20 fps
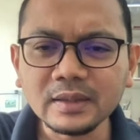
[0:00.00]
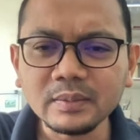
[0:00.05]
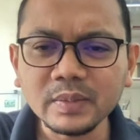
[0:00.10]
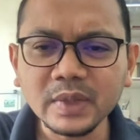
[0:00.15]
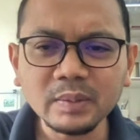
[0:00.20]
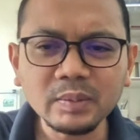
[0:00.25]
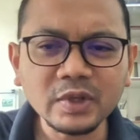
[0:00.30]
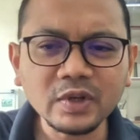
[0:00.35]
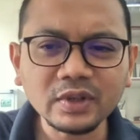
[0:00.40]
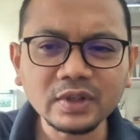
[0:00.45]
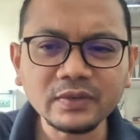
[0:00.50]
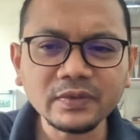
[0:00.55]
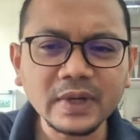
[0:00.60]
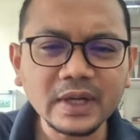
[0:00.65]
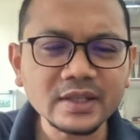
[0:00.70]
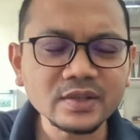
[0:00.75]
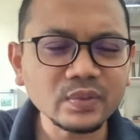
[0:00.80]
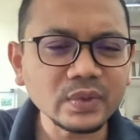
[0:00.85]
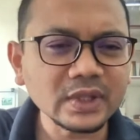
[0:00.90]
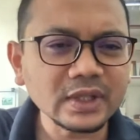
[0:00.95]
Maybe Dr.
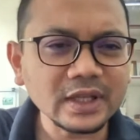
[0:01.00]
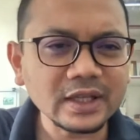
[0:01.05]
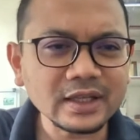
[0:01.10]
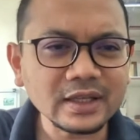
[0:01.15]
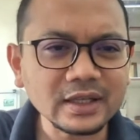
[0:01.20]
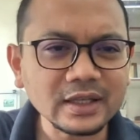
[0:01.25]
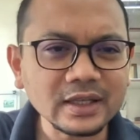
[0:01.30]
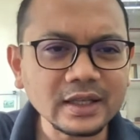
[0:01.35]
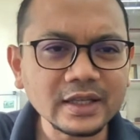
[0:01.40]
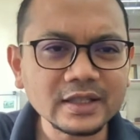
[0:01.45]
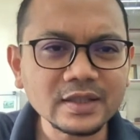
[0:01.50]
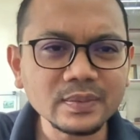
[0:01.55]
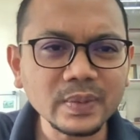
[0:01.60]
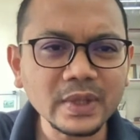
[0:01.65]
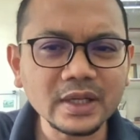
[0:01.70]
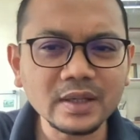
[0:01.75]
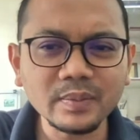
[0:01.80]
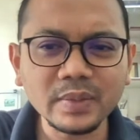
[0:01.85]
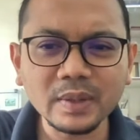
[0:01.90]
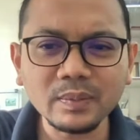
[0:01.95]
Faiz will
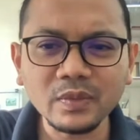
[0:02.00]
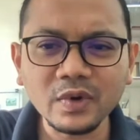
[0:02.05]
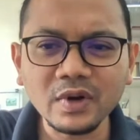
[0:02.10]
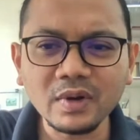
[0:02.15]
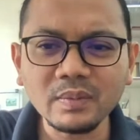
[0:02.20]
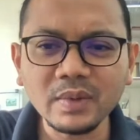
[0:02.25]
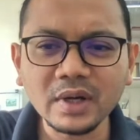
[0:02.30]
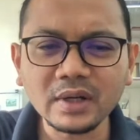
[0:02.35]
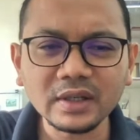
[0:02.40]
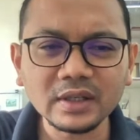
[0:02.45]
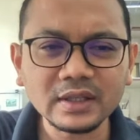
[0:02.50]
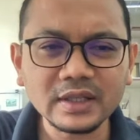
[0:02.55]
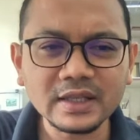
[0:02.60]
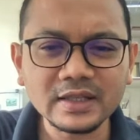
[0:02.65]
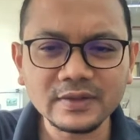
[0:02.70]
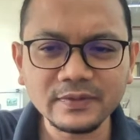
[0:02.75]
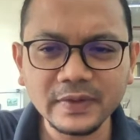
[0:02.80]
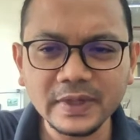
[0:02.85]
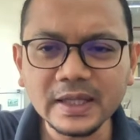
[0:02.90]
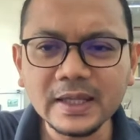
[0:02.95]
explain a bit more about
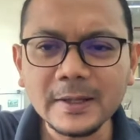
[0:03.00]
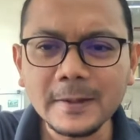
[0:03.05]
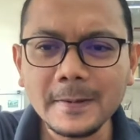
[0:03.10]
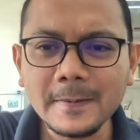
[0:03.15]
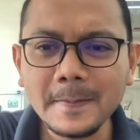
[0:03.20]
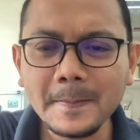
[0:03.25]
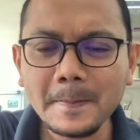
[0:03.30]
his field.